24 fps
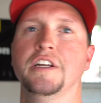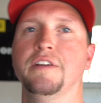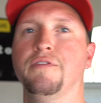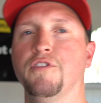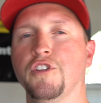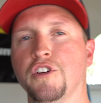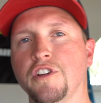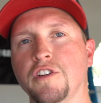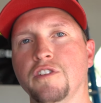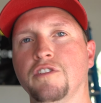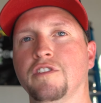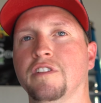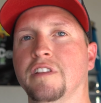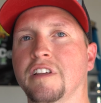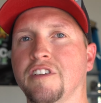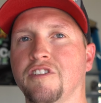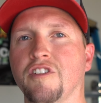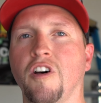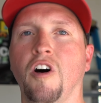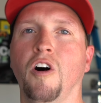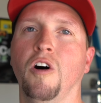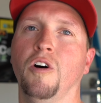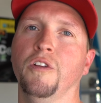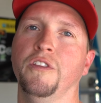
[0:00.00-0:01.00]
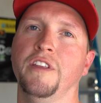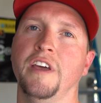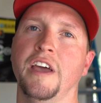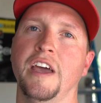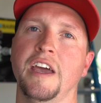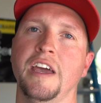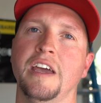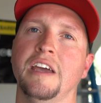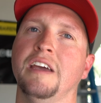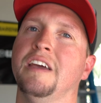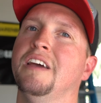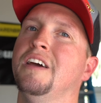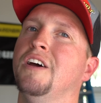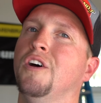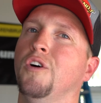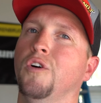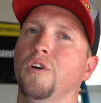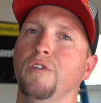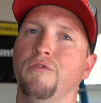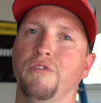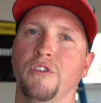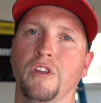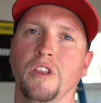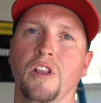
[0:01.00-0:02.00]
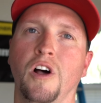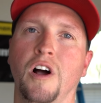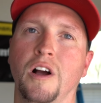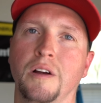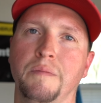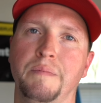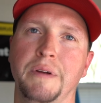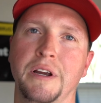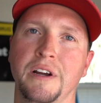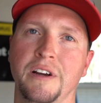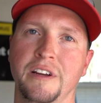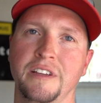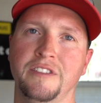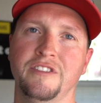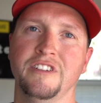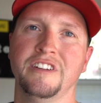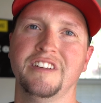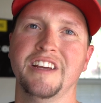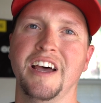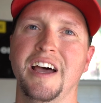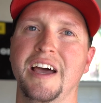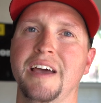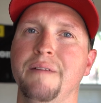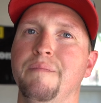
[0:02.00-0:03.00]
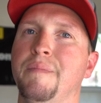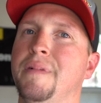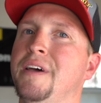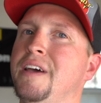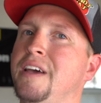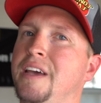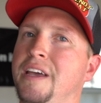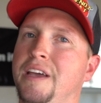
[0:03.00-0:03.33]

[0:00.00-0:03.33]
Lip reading: if you're using this all day or for long periods of time,